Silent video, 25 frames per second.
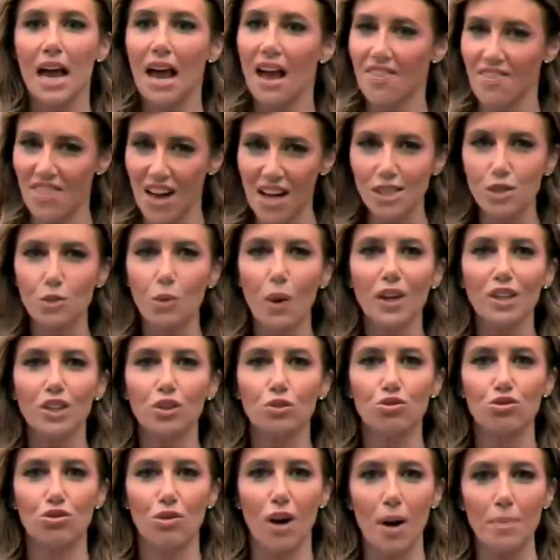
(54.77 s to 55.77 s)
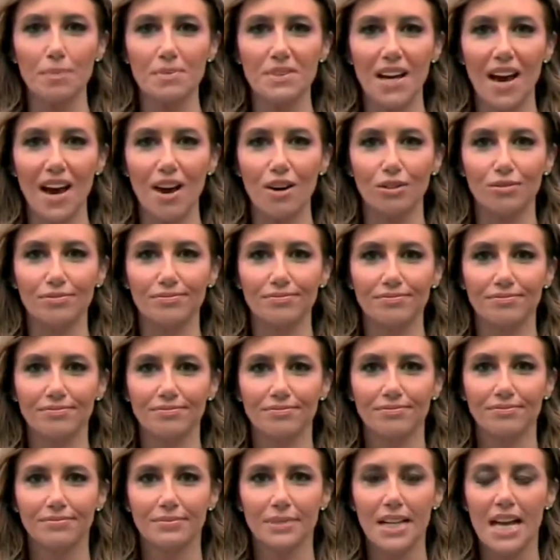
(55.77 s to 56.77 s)
and that's why you dropped out.
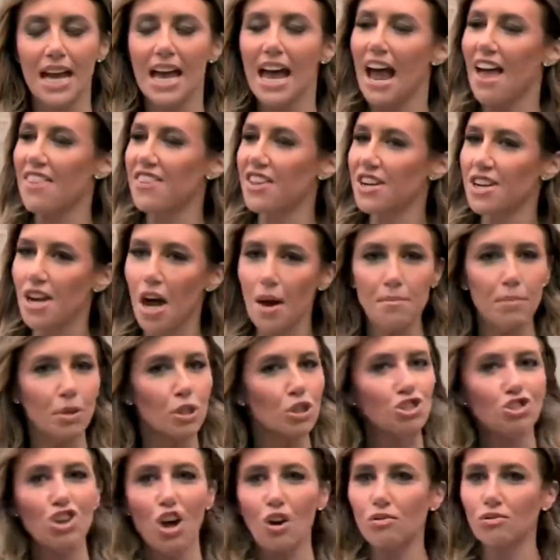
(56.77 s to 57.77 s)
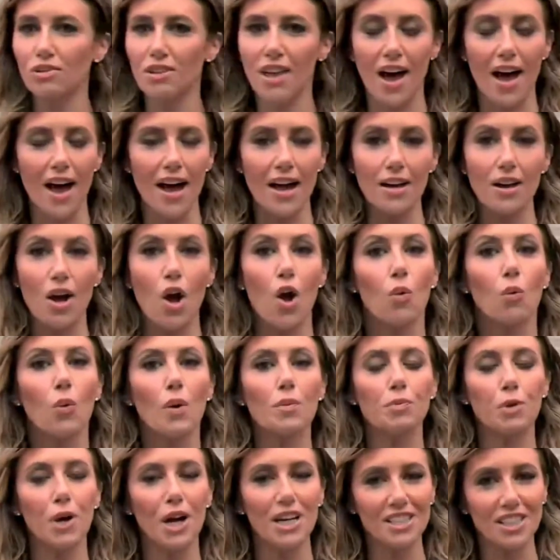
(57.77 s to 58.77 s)
And the numbers don't lie
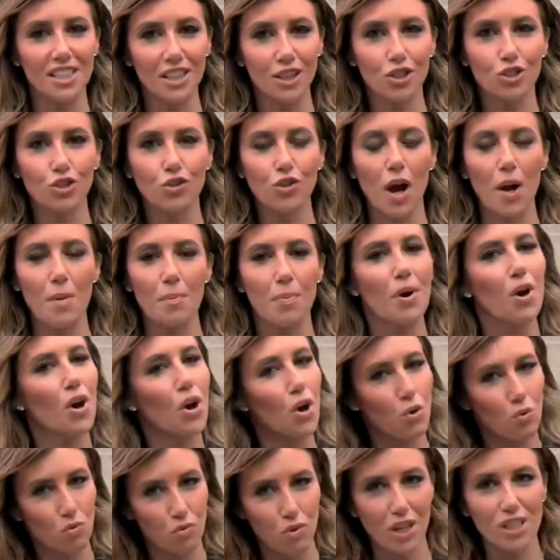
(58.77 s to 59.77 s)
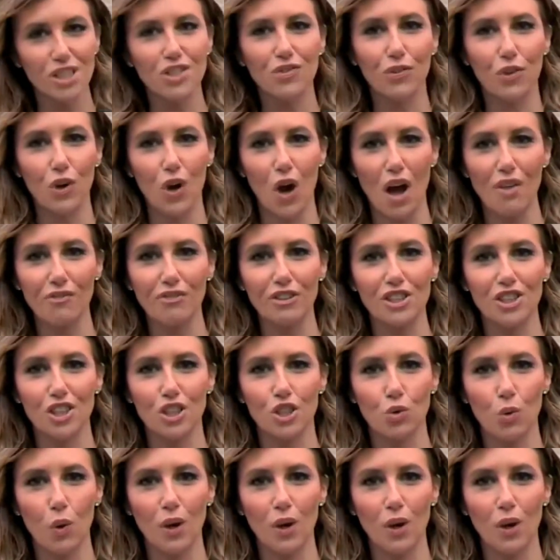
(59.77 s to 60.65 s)
when President Trump runs for office in